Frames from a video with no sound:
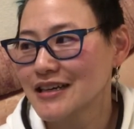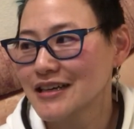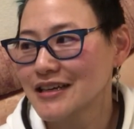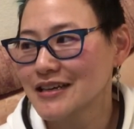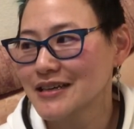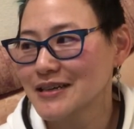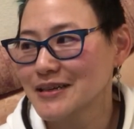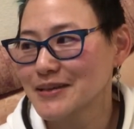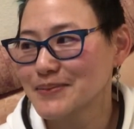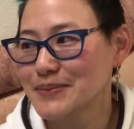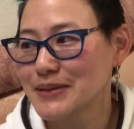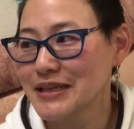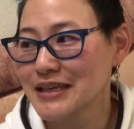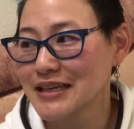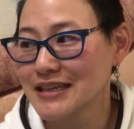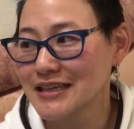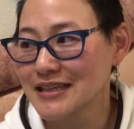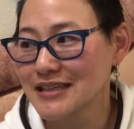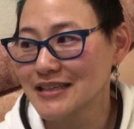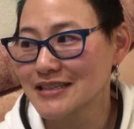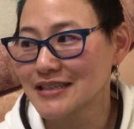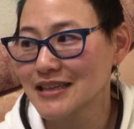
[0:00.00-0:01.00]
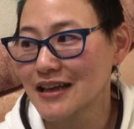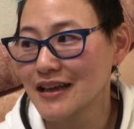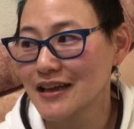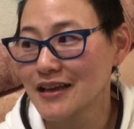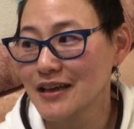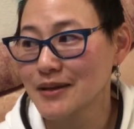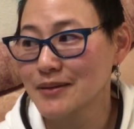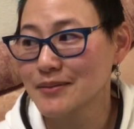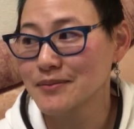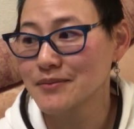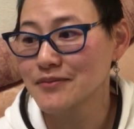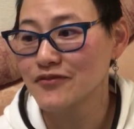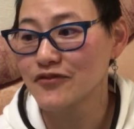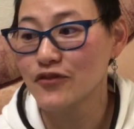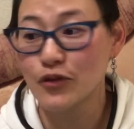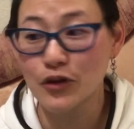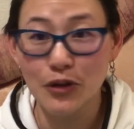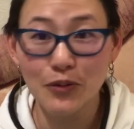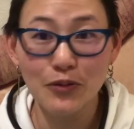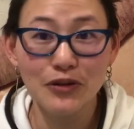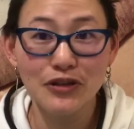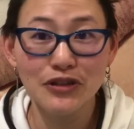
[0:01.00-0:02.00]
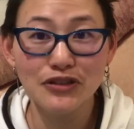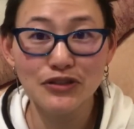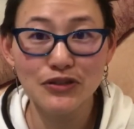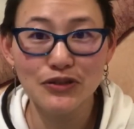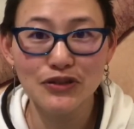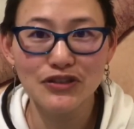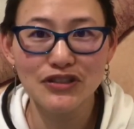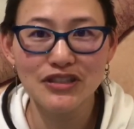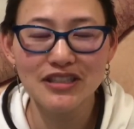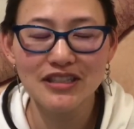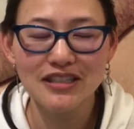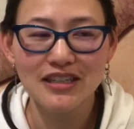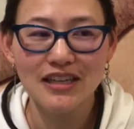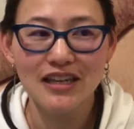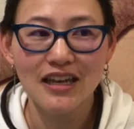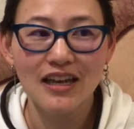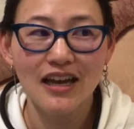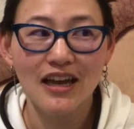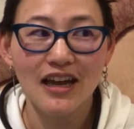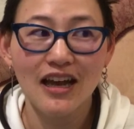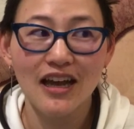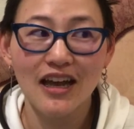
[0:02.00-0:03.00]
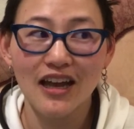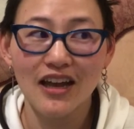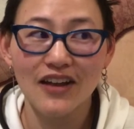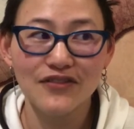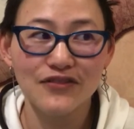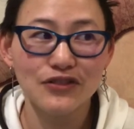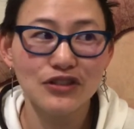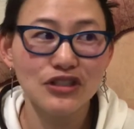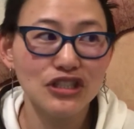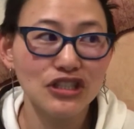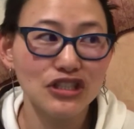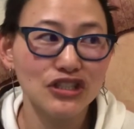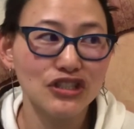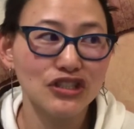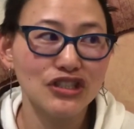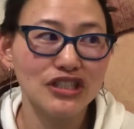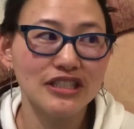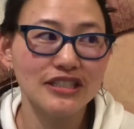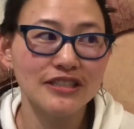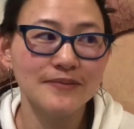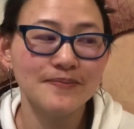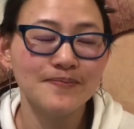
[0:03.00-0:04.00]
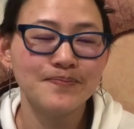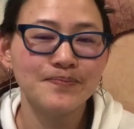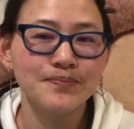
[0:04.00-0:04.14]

uh, because I am 41 years old. I have four children.